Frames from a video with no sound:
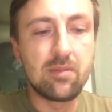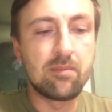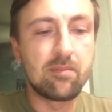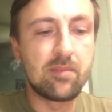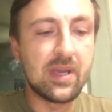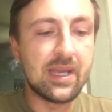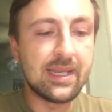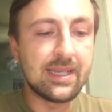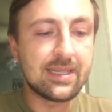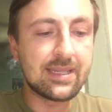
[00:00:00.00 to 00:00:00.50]

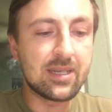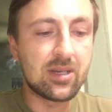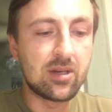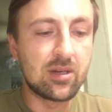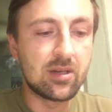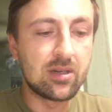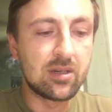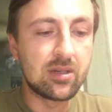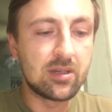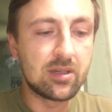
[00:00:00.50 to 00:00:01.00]
based
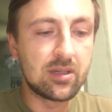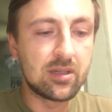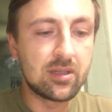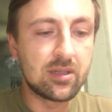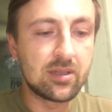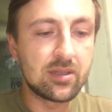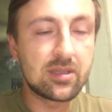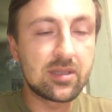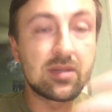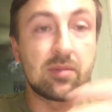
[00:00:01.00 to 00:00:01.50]

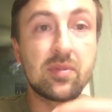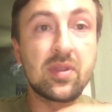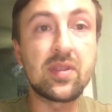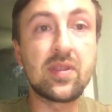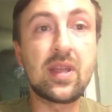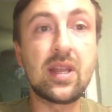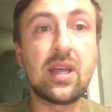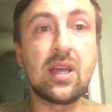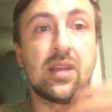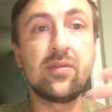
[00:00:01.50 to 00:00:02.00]
on something
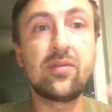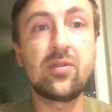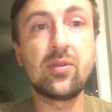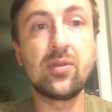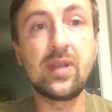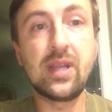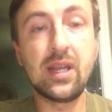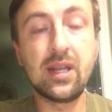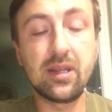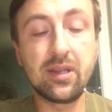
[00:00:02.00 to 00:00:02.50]
that I have
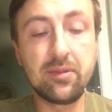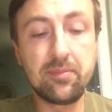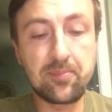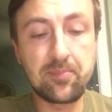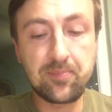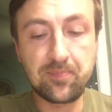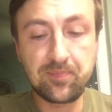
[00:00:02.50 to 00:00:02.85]
created